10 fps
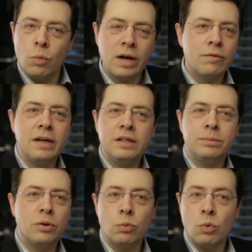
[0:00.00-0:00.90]
when I read
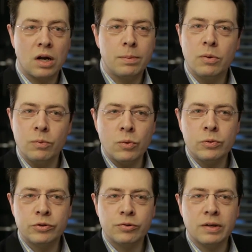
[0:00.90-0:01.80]
his book One Up on
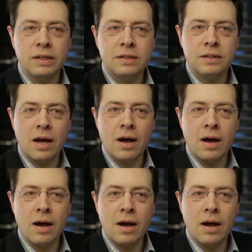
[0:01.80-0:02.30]
Wall Street,